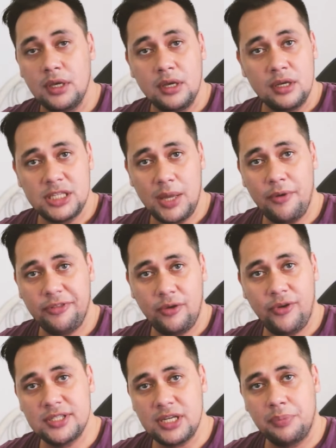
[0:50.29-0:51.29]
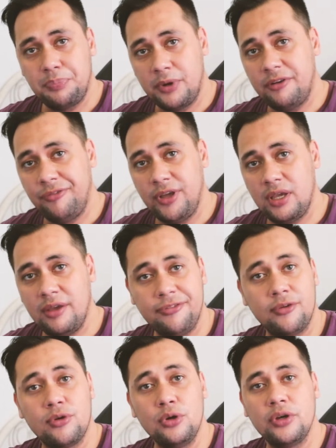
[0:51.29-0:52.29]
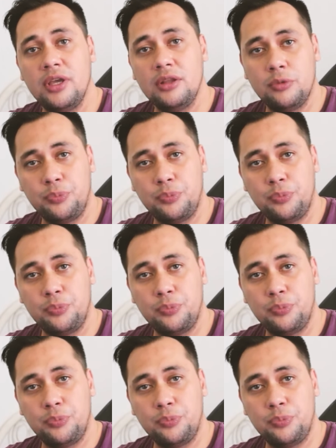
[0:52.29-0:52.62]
Some of the ways are perfect if you're looking to